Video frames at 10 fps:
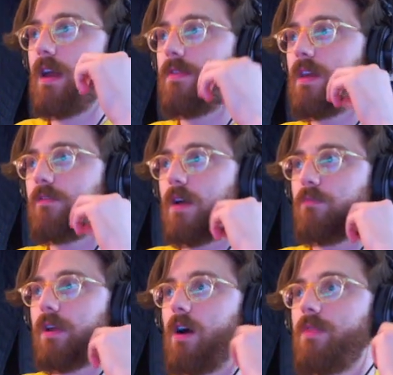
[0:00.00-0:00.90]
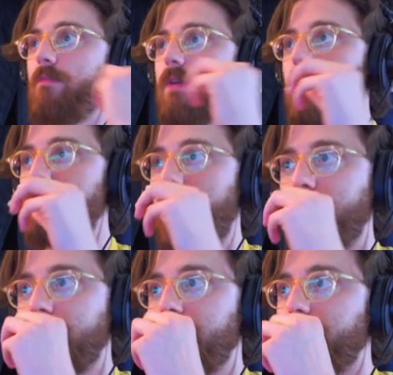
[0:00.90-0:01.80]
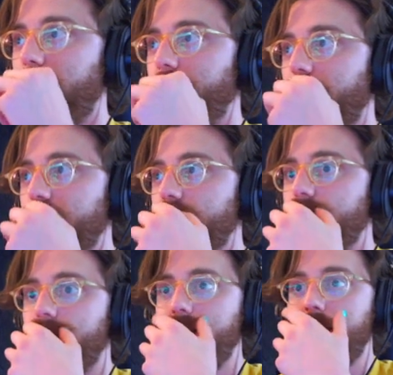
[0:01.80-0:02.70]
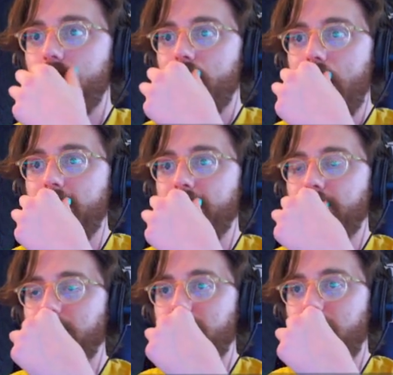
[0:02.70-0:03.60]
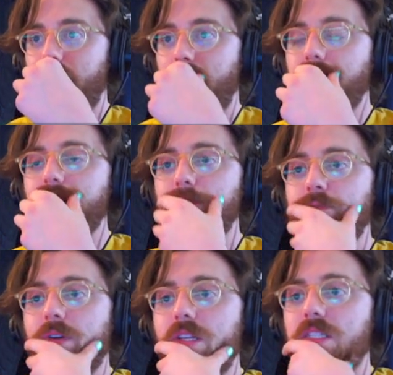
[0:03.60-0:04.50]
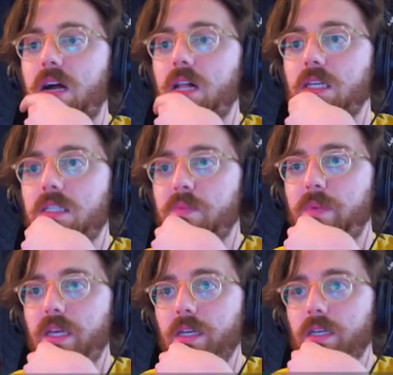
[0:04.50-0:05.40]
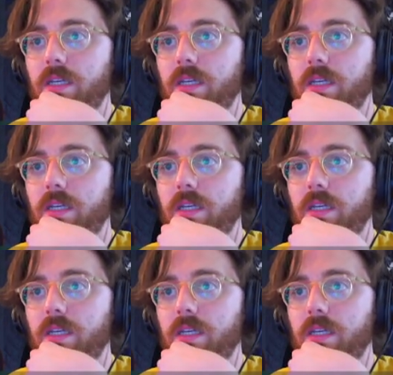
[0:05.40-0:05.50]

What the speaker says: And then if I bring on the Billy Bass reference, that seems pretty solid to me.